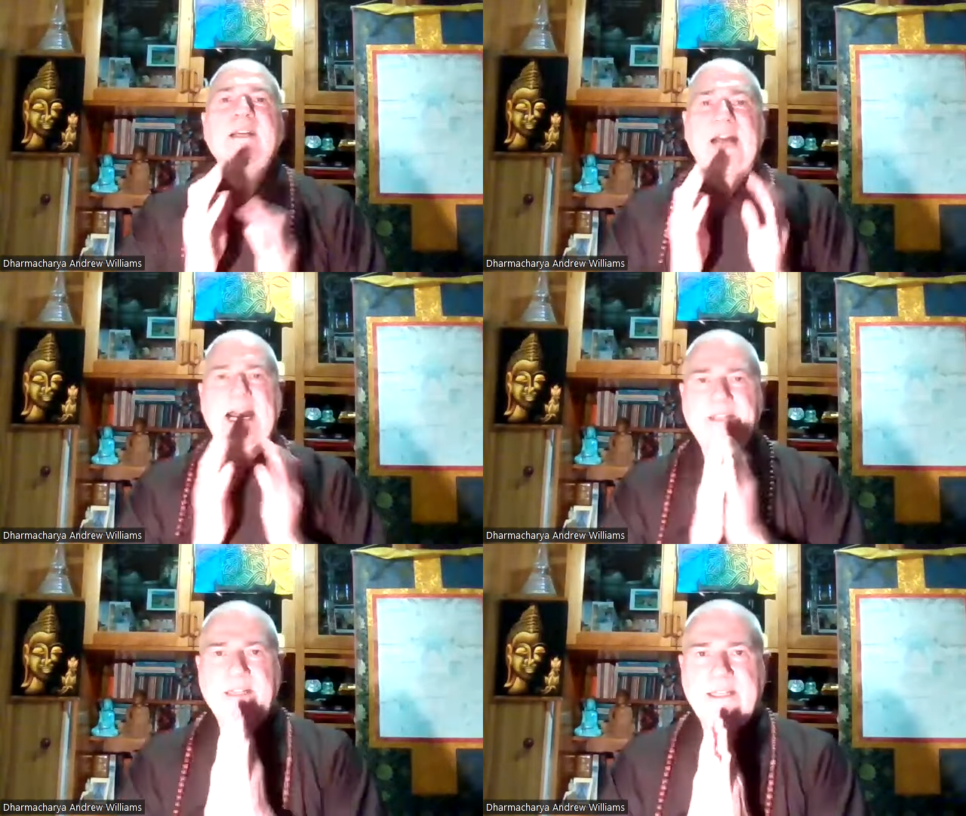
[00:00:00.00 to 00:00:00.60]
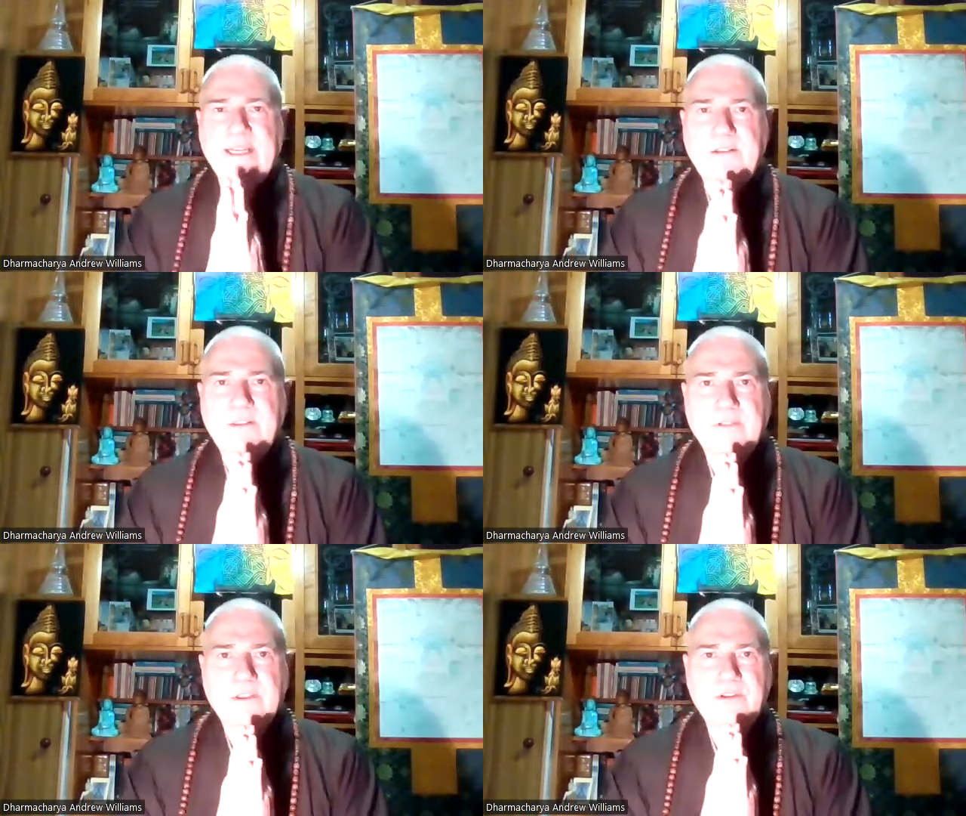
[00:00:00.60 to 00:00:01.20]
I dedicate
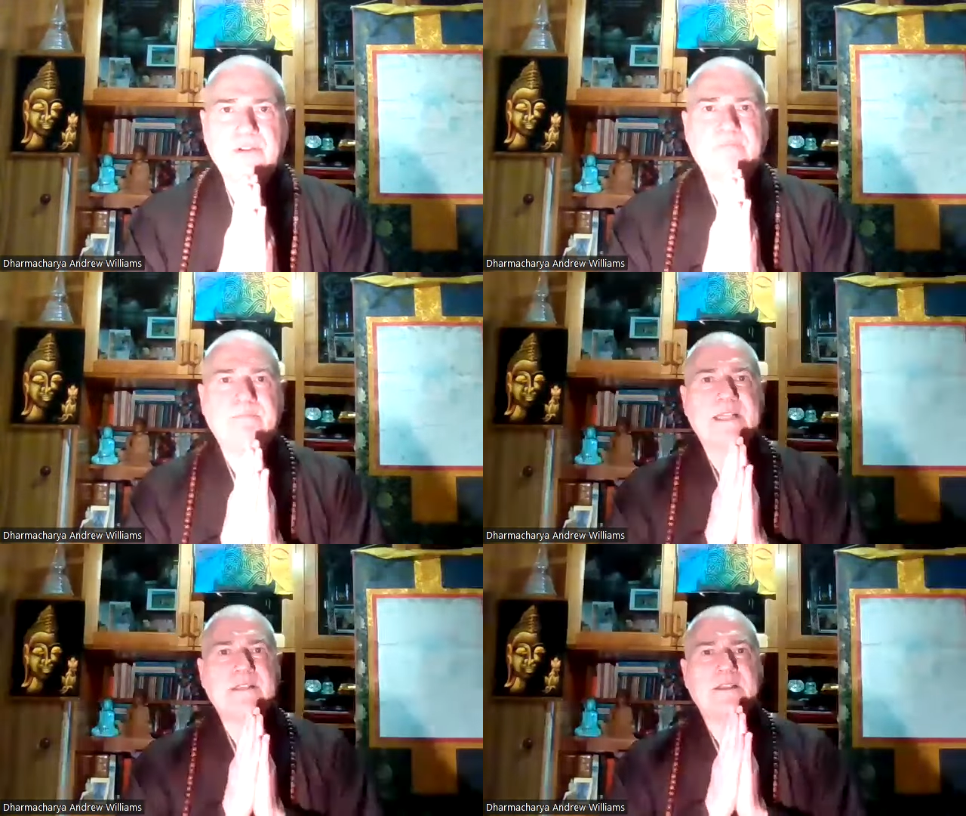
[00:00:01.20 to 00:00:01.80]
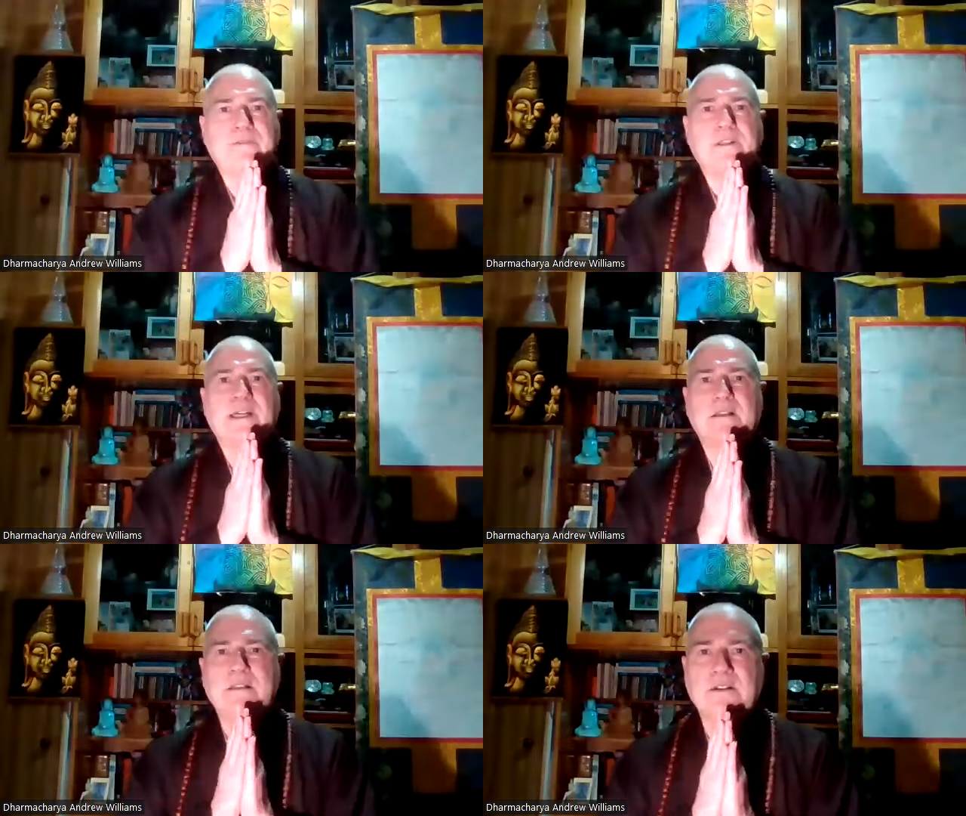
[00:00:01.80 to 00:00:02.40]
the virtues of myself and
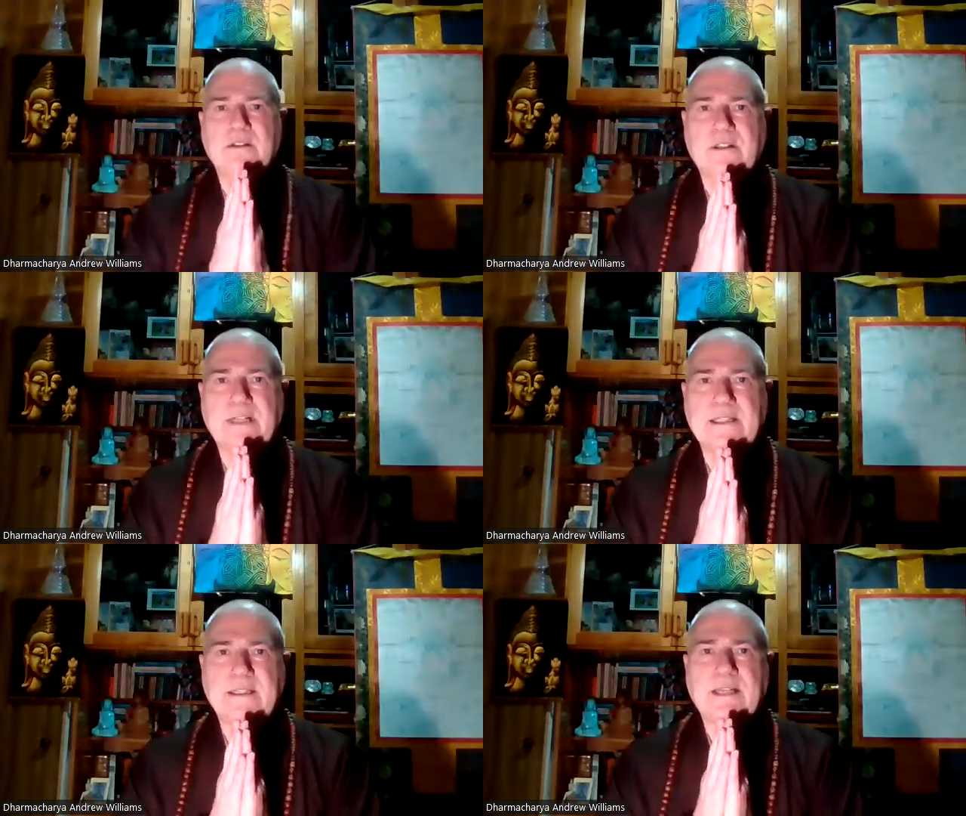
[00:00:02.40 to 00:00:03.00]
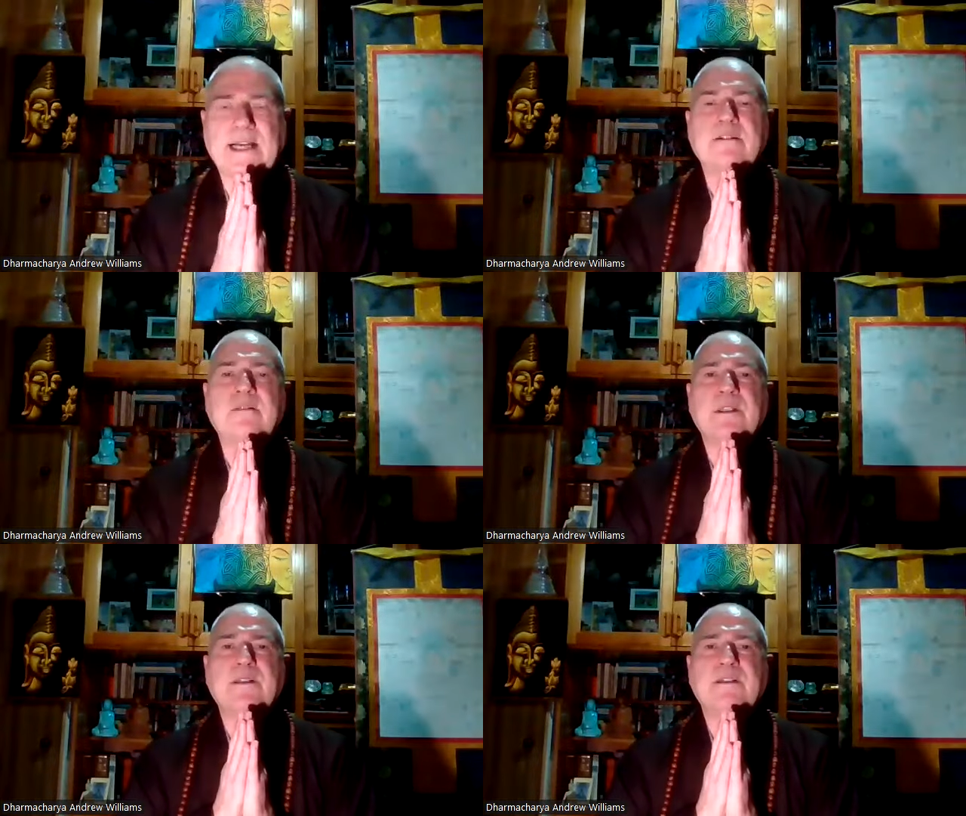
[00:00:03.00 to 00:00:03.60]
others to the great enlightenment.